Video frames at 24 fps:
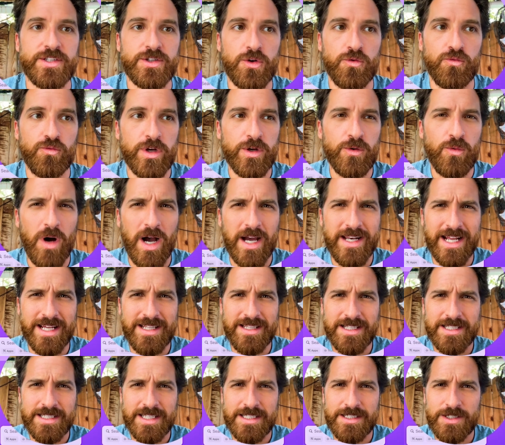So Rewind, I
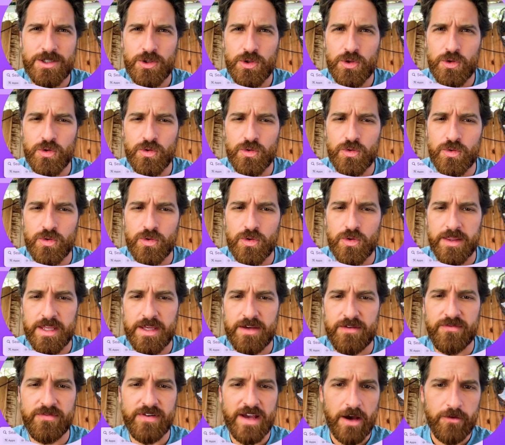listened to the
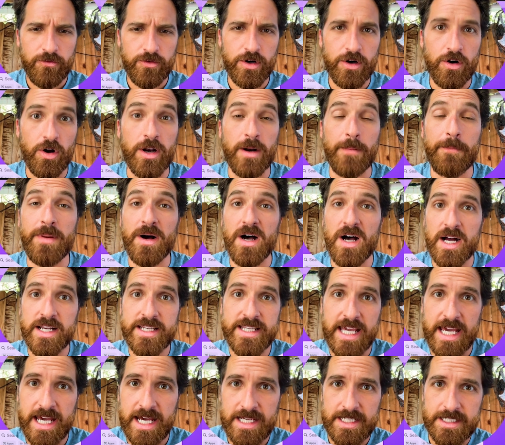founder on a
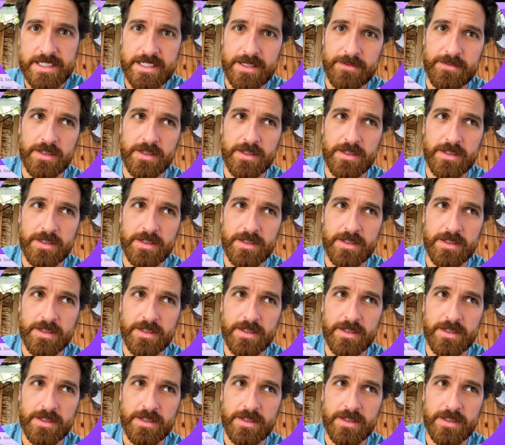podcast.